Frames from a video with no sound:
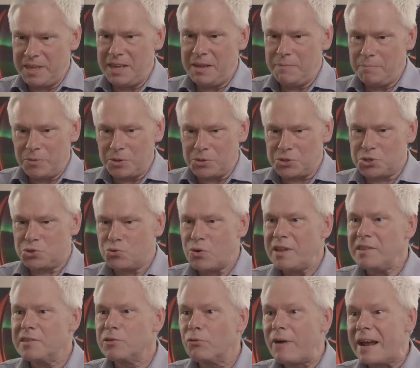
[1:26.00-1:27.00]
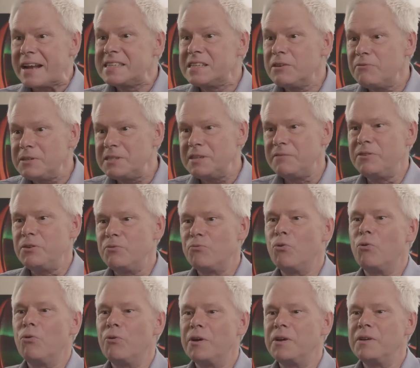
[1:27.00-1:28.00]
strength or activity of the
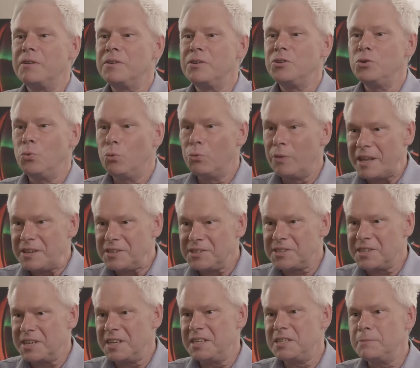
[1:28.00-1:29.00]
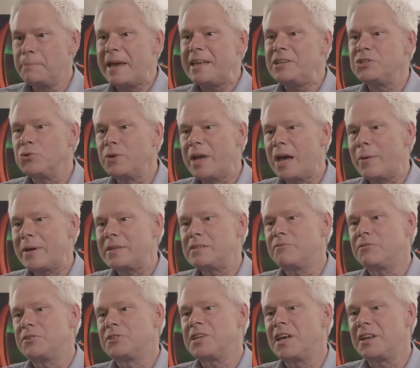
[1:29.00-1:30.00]
aurora you will then see depends on how active
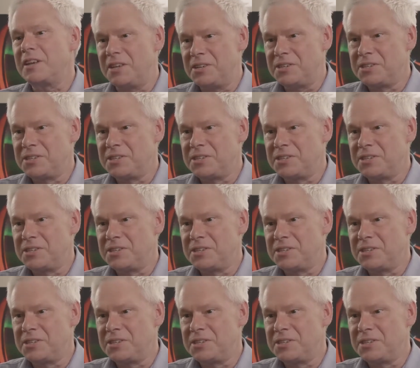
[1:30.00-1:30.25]
the sun is.